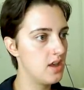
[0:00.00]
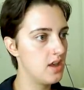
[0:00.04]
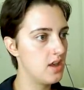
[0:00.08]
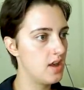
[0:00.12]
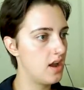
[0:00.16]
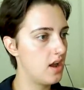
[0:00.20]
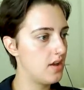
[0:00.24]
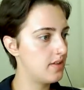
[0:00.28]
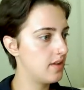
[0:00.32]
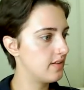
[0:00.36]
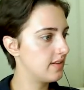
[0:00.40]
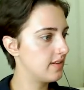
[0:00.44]

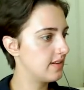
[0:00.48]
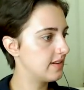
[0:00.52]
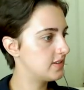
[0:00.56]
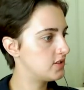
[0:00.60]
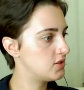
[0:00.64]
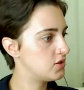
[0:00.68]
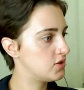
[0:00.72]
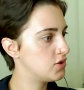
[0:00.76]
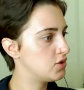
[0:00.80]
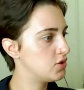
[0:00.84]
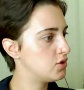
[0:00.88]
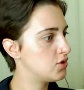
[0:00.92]
And then
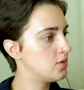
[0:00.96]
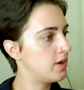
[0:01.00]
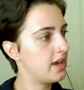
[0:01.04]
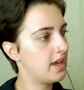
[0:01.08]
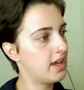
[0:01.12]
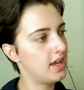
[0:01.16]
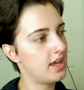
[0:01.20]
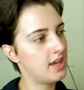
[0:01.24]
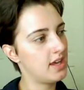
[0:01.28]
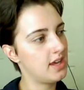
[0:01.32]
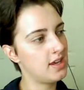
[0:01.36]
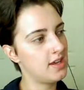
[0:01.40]
let's do
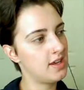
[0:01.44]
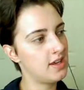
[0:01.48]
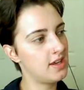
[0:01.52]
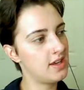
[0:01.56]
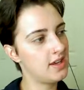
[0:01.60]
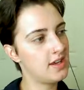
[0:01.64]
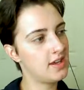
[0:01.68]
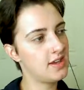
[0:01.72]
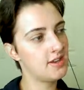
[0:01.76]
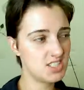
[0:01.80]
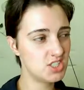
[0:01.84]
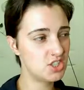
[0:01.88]

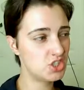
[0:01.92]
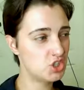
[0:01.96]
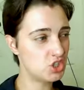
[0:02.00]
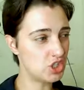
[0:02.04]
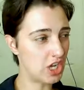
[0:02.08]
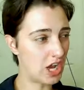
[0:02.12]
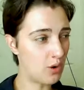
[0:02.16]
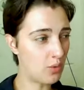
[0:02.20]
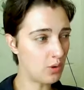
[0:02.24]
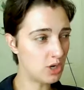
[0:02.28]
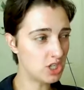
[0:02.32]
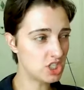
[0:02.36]
a
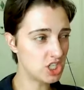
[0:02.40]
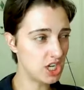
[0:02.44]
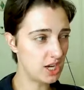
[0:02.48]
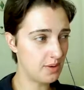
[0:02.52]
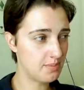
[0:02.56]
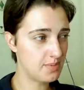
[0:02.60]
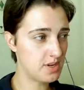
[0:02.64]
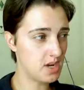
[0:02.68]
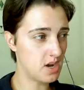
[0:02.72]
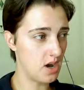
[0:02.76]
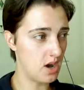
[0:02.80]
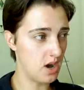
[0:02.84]
shower
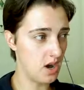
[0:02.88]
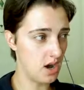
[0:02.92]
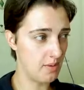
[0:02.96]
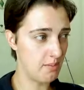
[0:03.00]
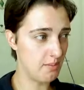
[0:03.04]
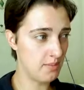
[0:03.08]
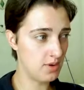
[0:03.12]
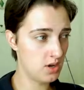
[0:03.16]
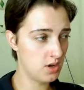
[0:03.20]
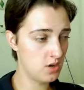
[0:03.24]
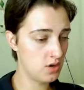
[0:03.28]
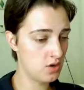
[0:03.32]
tub
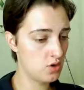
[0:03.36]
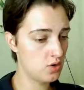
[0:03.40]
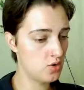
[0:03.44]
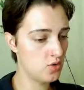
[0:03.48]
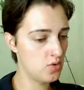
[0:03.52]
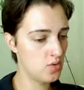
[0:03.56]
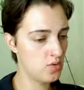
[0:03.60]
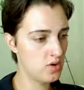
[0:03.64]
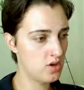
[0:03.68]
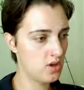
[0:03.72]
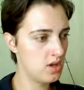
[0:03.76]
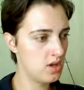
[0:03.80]
combo.